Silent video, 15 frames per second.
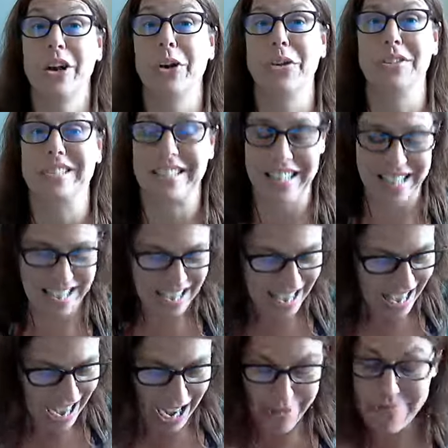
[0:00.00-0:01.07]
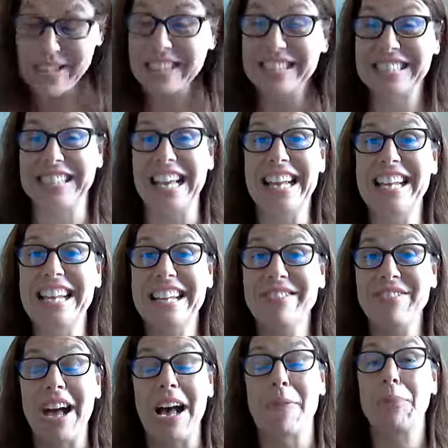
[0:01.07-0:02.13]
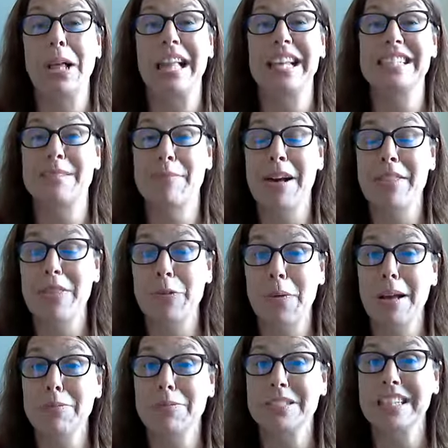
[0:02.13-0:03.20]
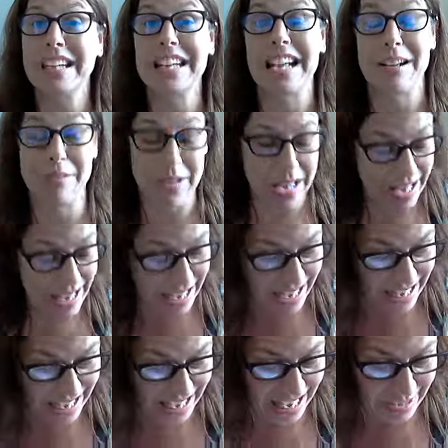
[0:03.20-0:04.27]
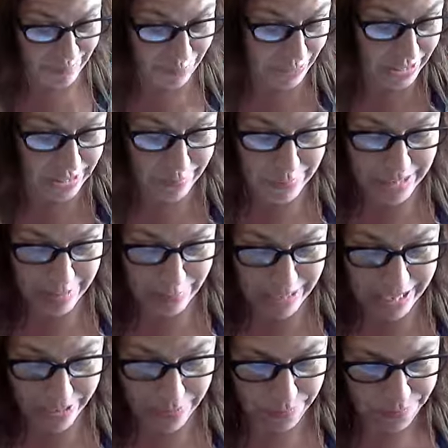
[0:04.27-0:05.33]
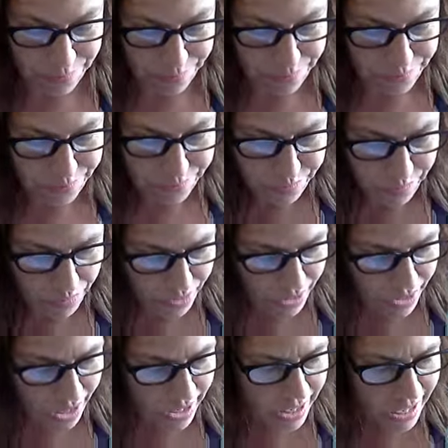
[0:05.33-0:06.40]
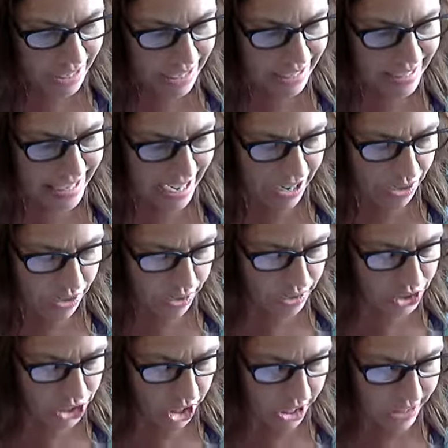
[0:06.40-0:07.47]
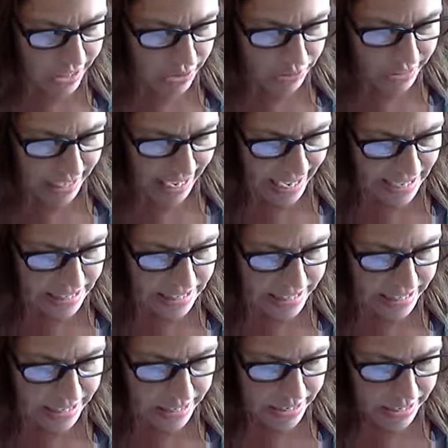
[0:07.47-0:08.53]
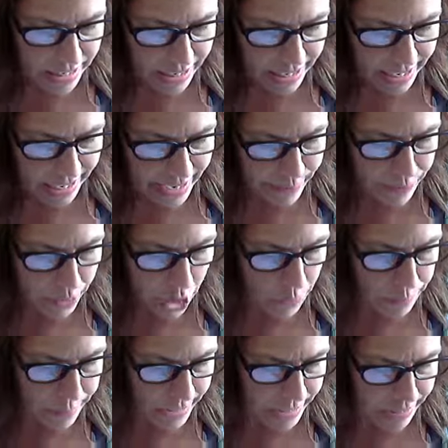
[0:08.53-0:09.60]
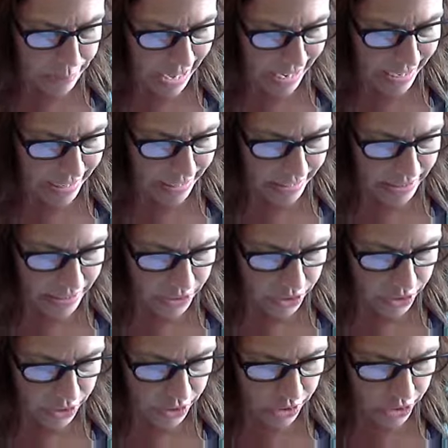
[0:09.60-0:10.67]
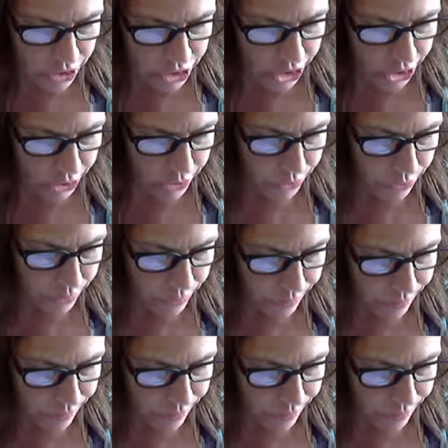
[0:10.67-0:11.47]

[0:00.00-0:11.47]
knows. I've been sending them. I place them on the website eh, and putting them in the mail. Now, John L. Casey, he wrote me back in June